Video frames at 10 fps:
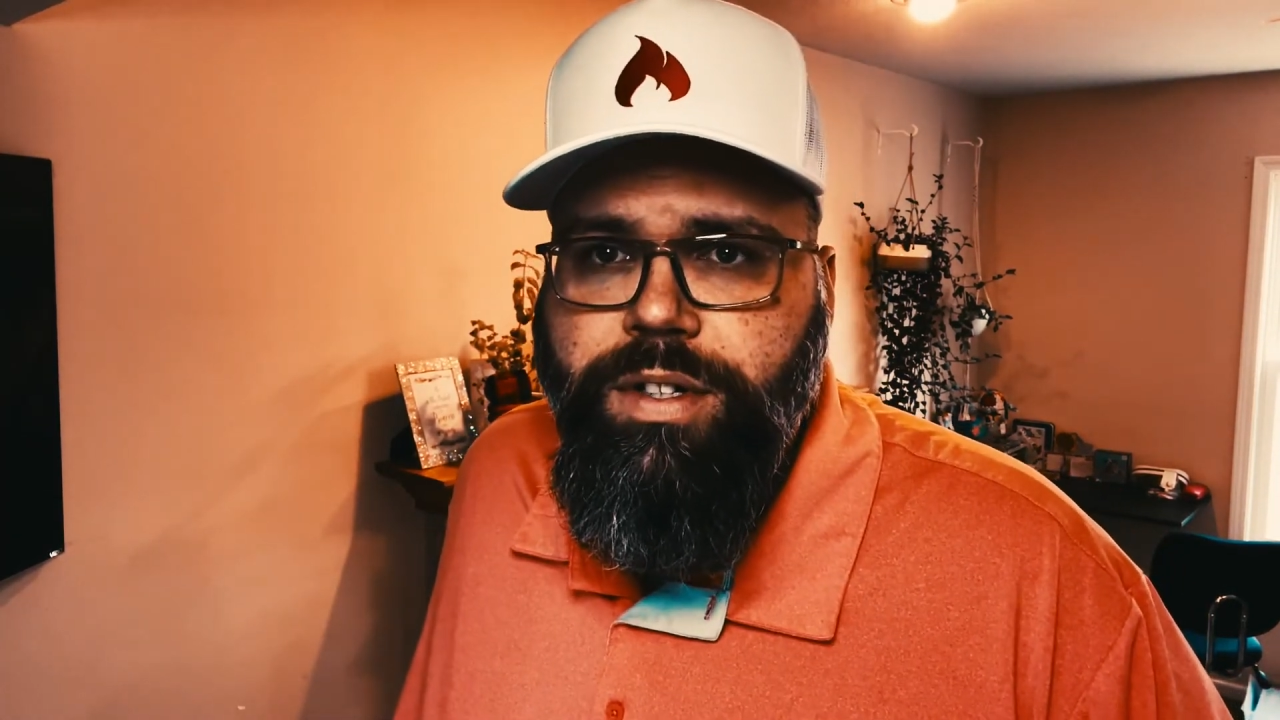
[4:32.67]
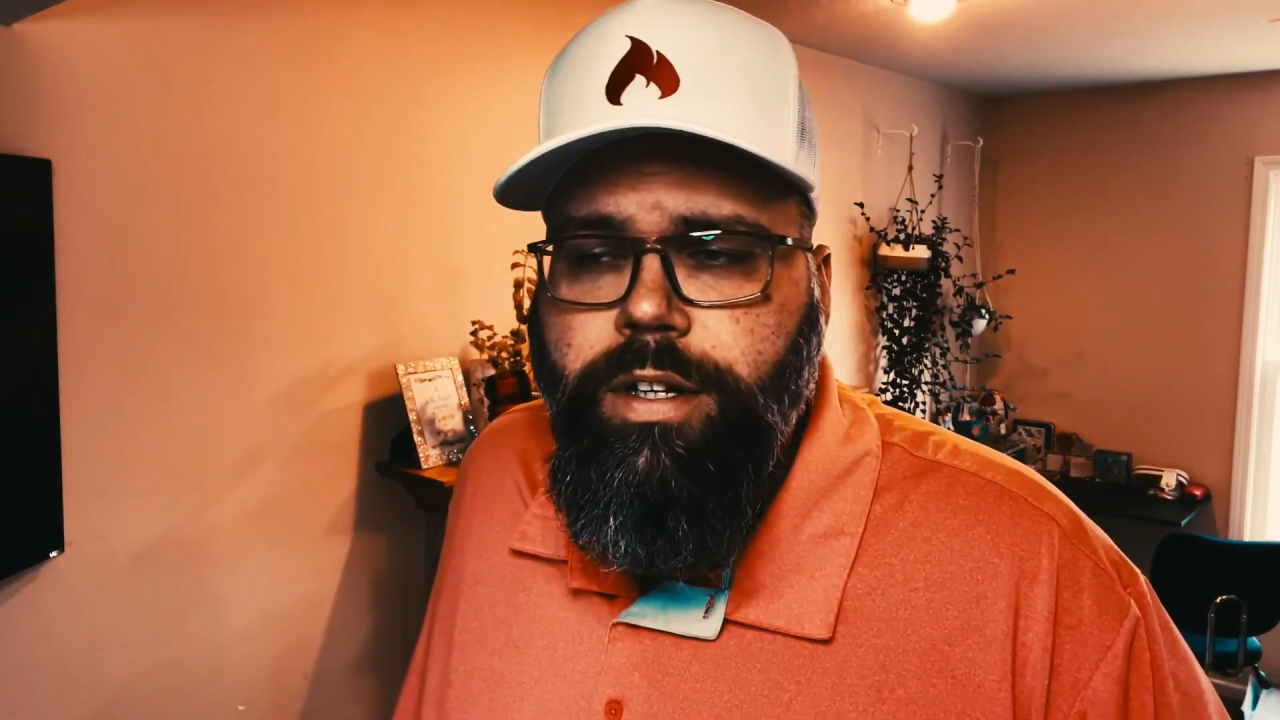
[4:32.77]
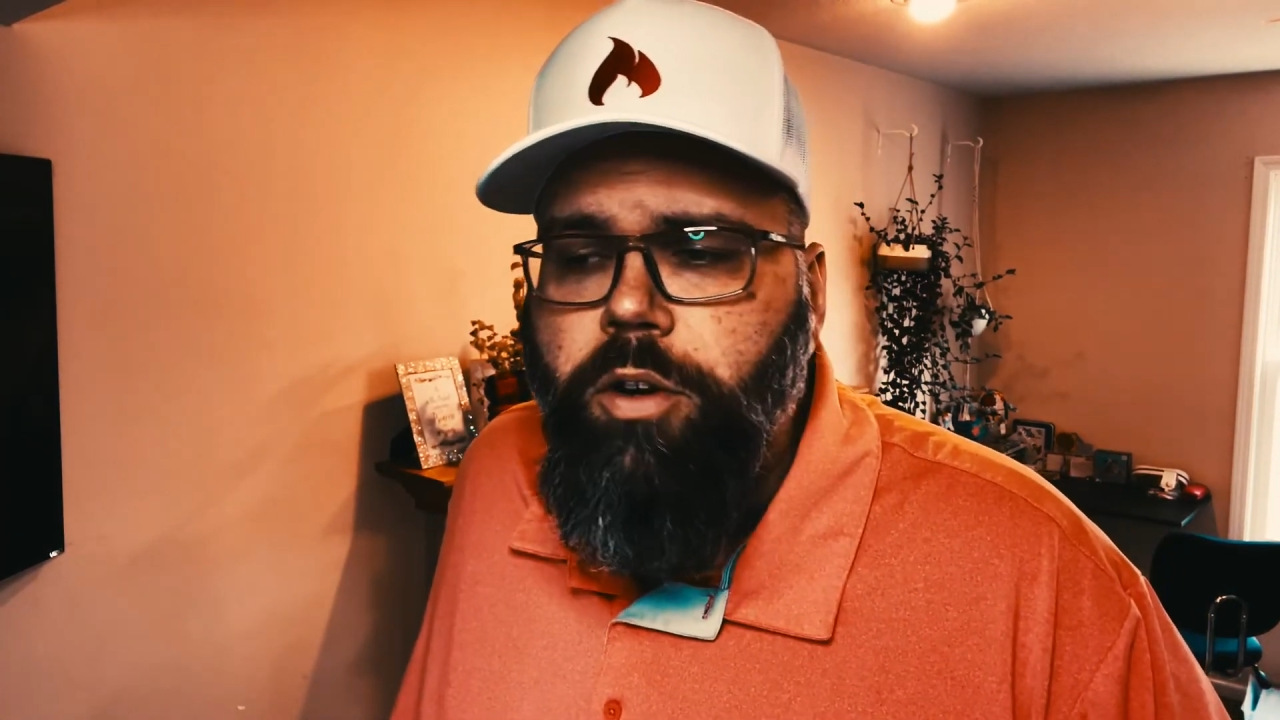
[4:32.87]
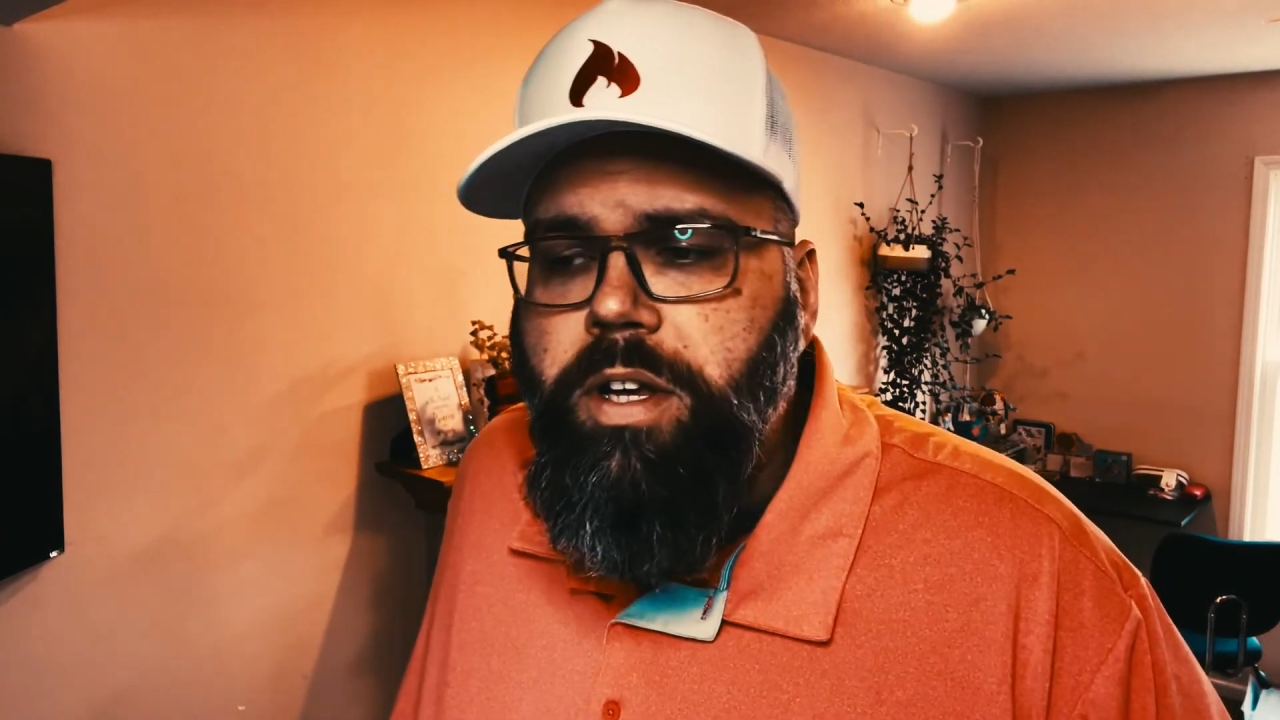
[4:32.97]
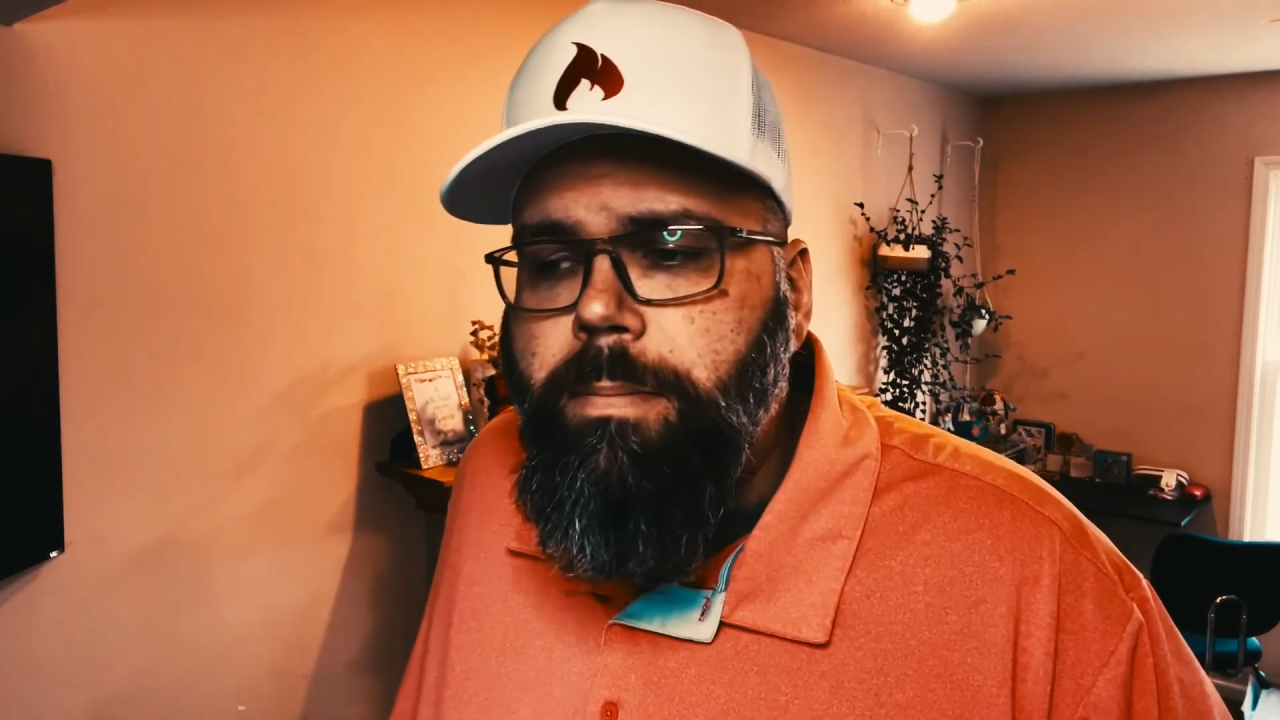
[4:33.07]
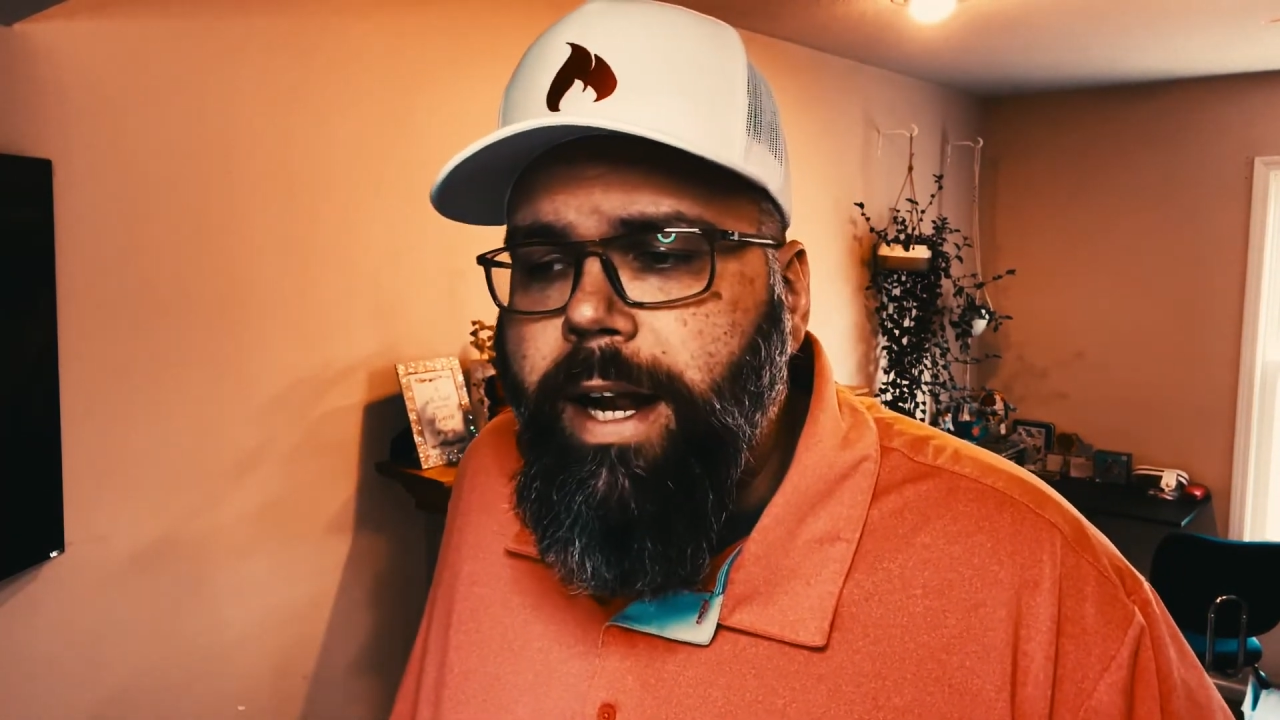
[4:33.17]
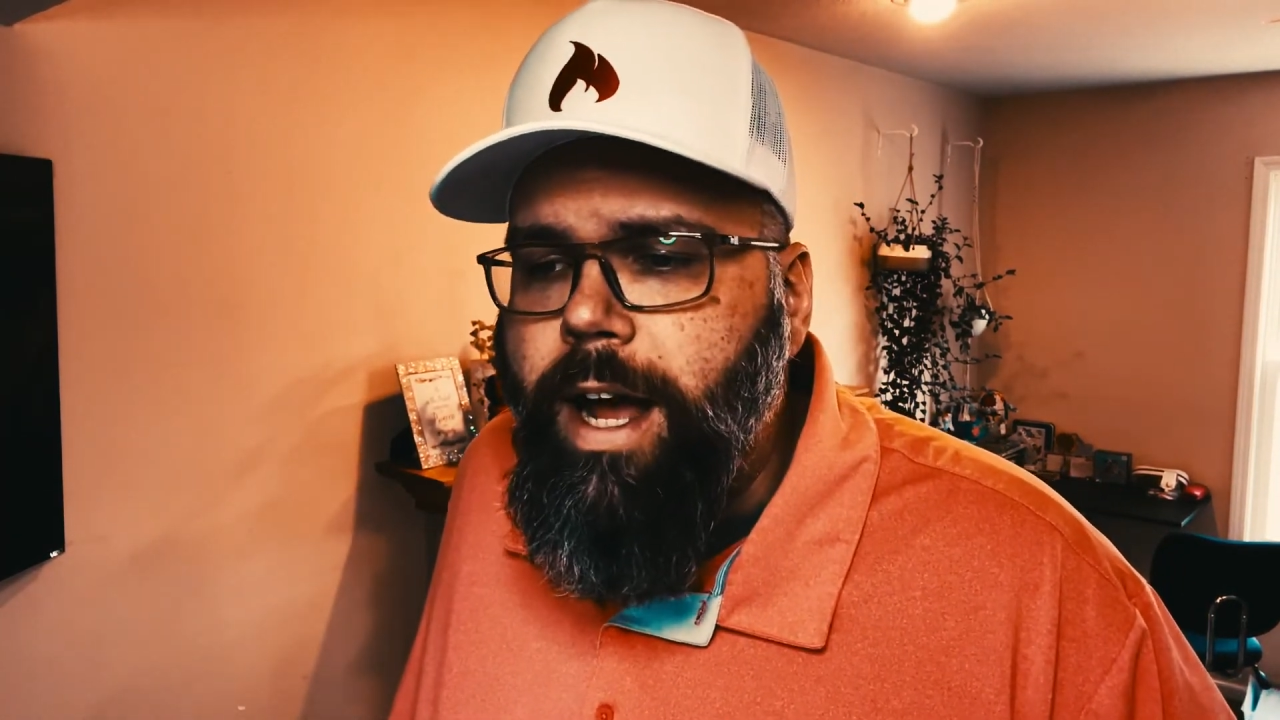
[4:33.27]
You know, he may